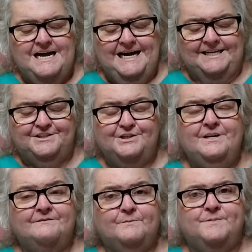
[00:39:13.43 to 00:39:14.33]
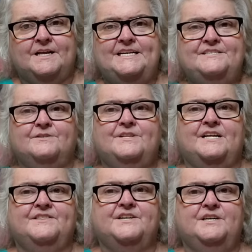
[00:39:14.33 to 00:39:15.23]
I do have a place on
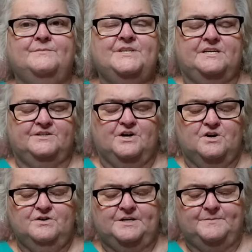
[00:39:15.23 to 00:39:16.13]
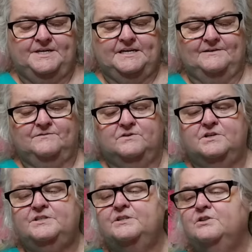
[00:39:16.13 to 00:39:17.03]
that thumb that is hurting me. And I've
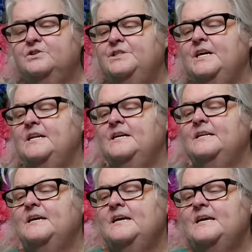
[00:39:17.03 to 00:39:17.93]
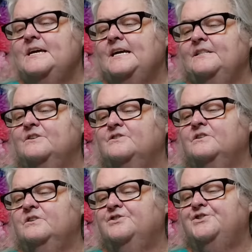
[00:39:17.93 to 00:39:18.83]
looked and looked at it and there's a
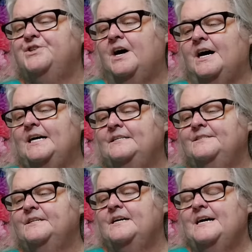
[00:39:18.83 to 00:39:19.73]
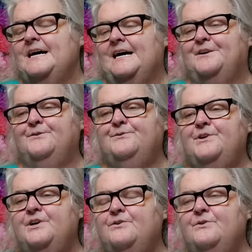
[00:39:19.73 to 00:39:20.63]
little dot. I don't
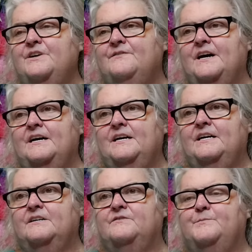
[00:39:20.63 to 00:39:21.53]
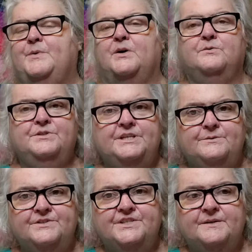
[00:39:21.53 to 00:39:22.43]
know if I have poked it
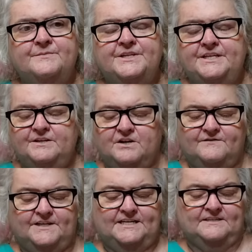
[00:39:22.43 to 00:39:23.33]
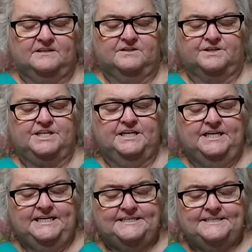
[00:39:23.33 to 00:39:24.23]
with something or if it has a little
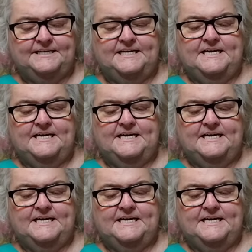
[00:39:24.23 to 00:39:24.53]
cut